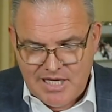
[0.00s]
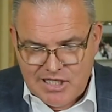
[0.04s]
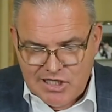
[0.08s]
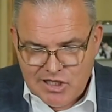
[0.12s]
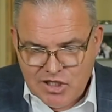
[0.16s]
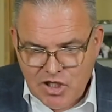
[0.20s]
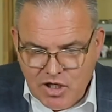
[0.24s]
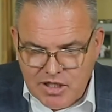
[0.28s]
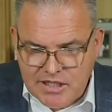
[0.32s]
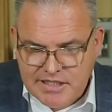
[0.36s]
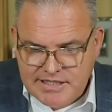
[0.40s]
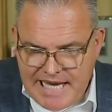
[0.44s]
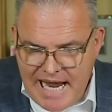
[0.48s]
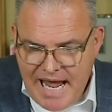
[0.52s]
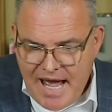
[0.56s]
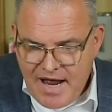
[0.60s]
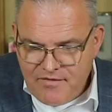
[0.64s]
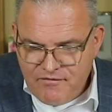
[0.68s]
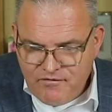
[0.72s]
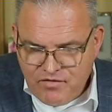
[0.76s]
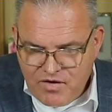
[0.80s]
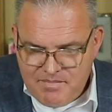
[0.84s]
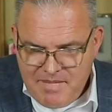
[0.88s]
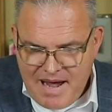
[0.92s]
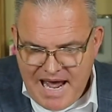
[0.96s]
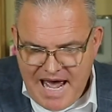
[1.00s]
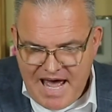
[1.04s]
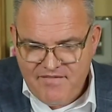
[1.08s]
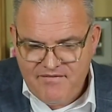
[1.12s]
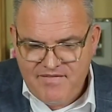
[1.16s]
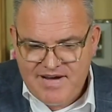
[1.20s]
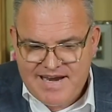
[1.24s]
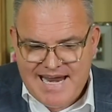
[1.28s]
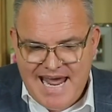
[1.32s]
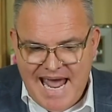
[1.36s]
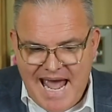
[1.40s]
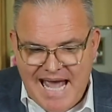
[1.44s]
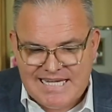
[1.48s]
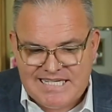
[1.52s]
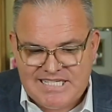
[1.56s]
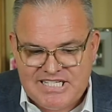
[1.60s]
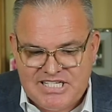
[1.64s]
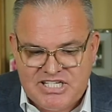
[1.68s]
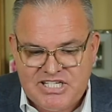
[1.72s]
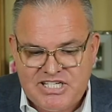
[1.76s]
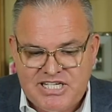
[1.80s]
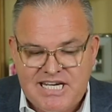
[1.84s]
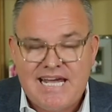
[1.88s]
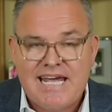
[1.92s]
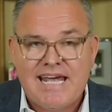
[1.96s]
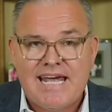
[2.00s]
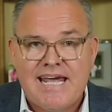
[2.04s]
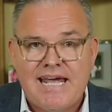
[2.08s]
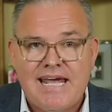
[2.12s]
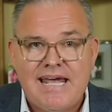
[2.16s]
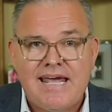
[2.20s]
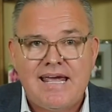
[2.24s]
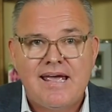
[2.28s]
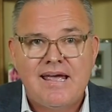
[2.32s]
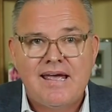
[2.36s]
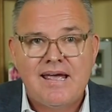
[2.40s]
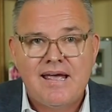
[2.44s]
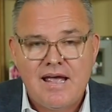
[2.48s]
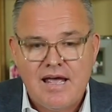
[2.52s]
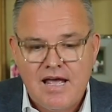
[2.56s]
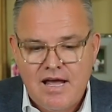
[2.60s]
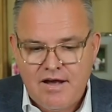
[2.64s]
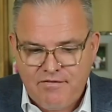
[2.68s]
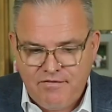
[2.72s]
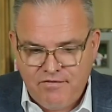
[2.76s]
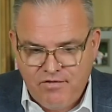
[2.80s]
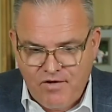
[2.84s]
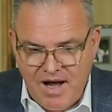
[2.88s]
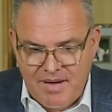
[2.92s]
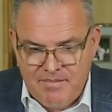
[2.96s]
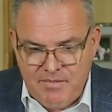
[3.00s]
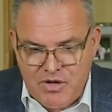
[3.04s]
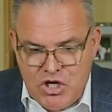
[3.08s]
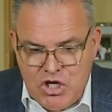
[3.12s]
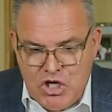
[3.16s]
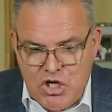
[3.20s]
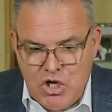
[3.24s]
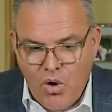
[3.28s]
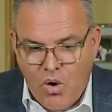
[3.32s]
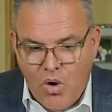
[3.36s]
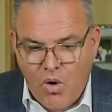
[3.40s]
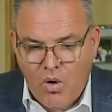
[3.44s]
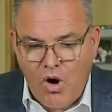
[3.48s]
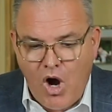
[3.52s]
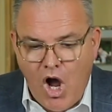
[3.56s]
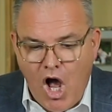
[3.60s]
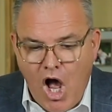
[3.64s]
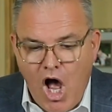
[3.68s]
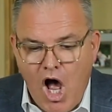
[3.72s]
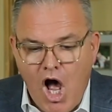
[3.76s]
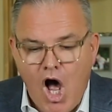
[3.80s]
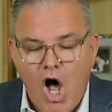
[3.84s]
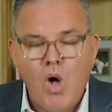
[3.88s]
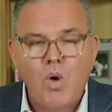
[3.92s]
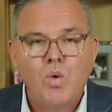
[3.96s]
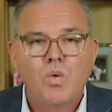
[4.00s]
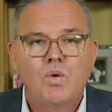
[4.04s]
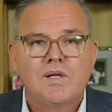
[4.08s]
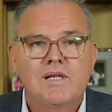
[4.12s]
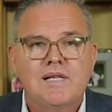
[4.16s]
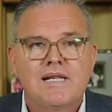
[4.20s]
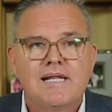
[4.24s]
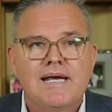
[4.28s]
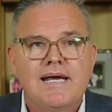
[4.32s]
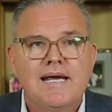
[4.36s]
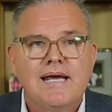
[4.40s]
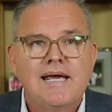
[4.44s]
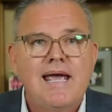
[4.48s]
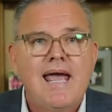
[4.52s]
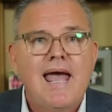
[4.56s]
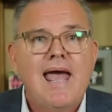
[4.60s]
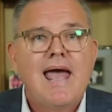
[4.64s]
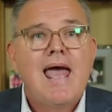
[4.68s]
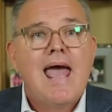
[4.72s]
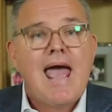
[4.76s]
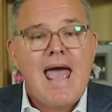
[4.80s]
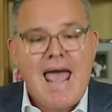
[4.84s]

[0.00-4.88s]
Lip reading: Look down from heaven and see from your holy